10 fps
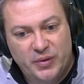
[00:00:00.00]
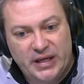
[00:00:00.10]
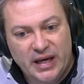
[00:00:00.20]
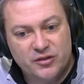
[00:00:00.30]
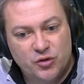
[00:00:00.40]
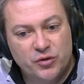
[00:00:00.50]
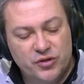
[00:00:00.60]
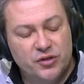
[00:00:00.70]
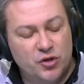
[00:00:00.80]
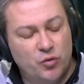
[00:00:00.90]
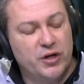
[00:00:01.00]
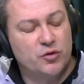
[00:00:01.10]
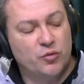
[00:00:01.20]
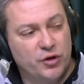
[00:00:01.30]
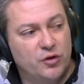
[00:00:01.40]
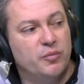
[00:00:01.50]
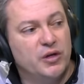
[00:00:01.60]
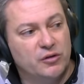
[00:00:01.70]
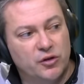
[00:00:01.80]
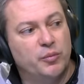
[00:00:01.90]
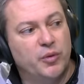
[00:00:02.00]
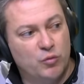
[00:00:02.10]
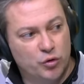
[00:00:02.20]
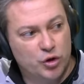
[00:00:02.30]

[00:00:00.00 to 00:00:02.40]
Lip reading: get to a situation where you can be a little bit more